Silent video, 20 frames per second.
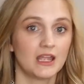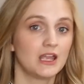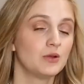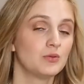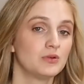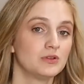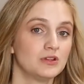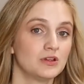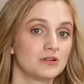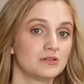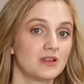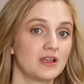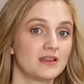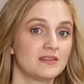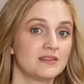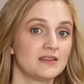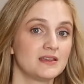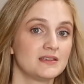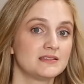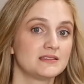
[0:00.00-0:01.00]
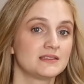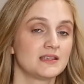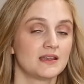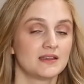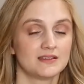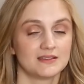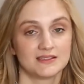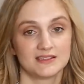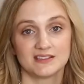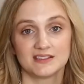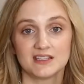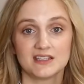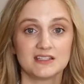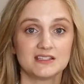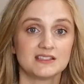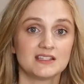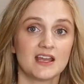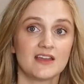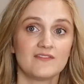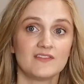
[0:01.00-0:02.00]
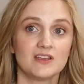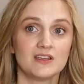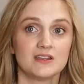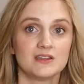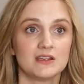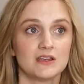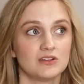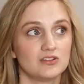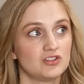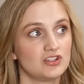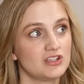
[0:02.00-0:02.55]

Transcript: It will look like this: C7,